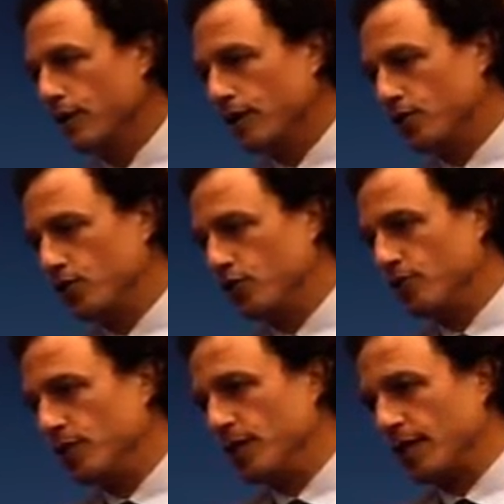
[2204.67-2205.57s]
tubes
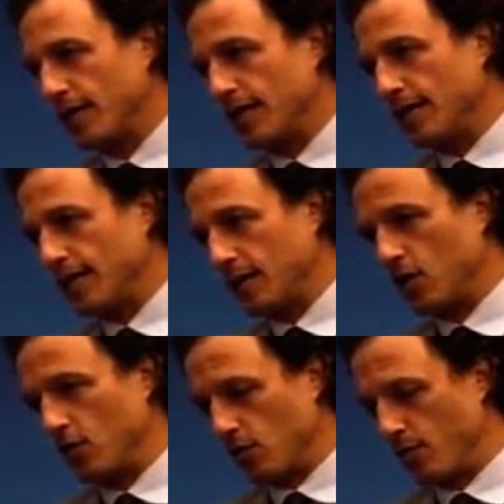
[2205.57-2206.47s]
into the kidney and
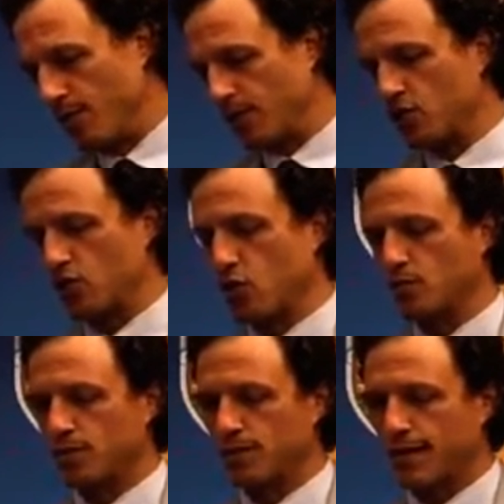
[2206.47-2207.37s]
go in with big
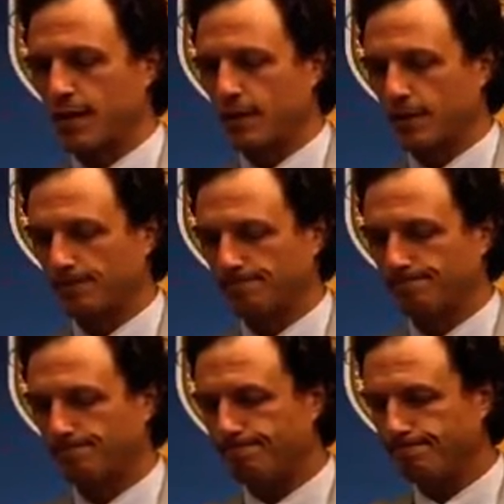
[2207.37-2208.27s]
scopes and take them out.
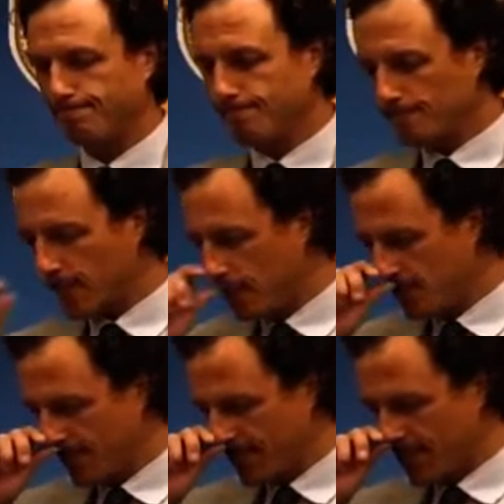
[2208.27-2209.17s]
Here's
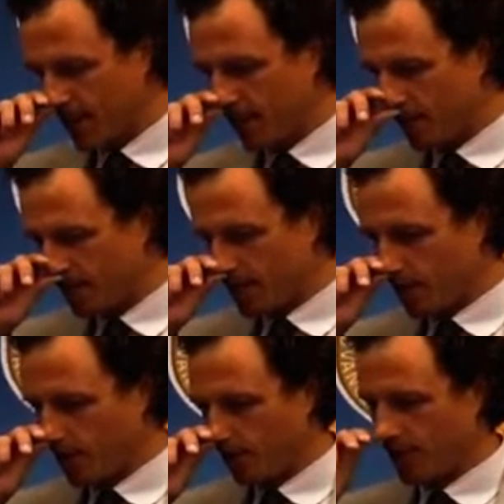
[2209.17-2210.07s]
an example of
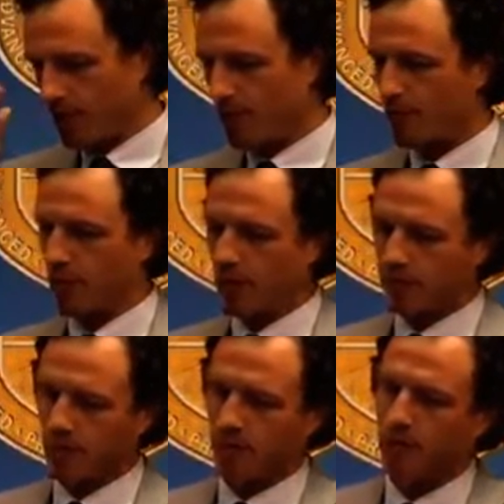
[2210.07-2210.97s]
someone with,
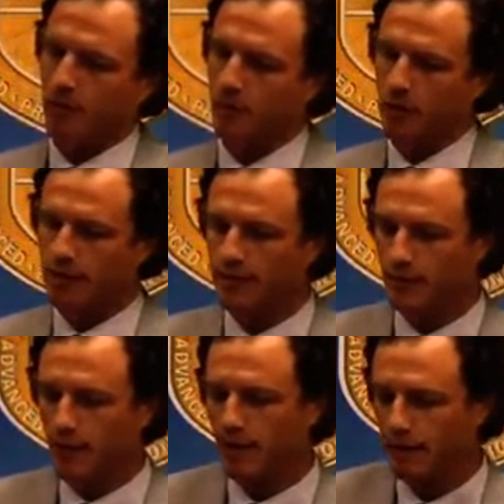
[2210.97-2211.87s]
unrelenting
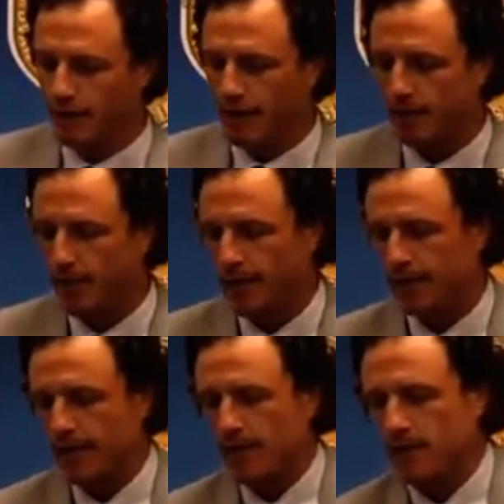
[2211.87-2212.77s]
right flank pain.
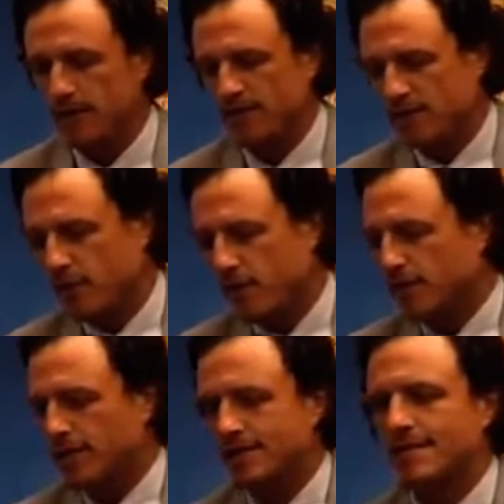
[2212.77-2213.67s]
This is
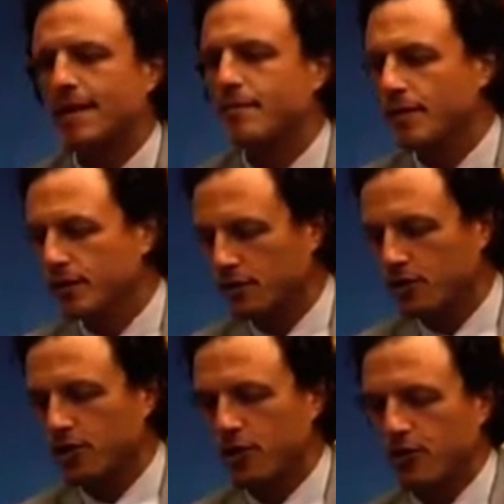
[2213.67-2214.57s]
probably a centimeter
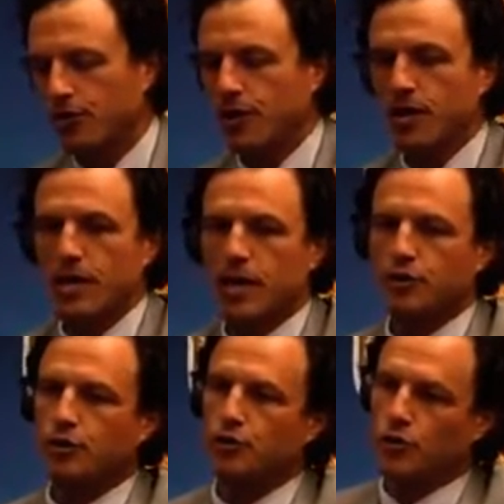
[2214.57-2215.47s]
stone, and
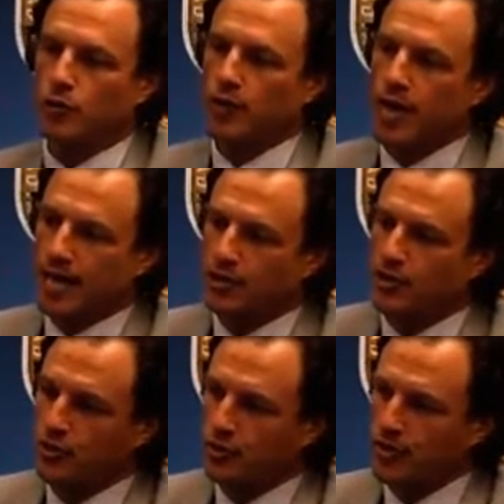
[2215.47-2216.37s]
you can do it with the
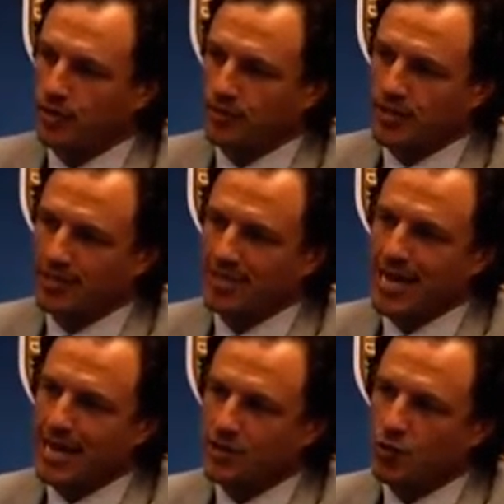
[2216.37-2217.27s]
external beams. That's the
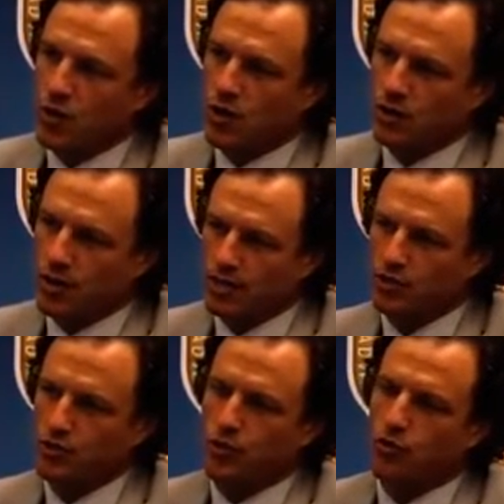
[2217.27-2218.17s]
ESWAL,
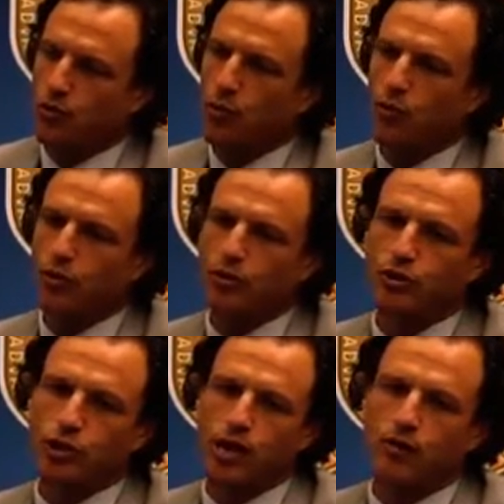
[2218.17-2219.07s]
extracorporeal
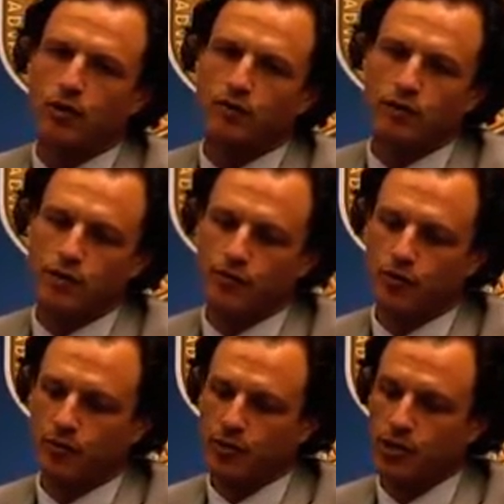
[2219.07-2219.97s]
shockwave
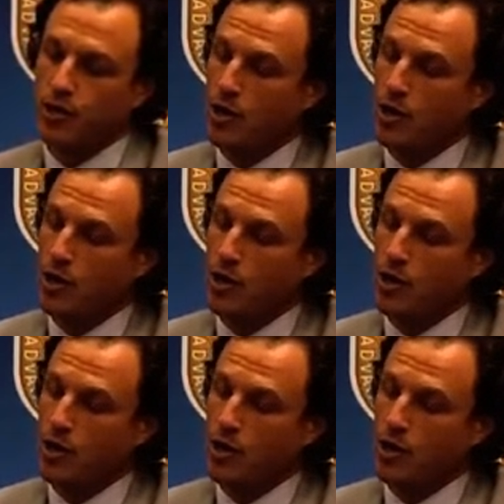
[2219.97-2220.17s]
lithotripsy,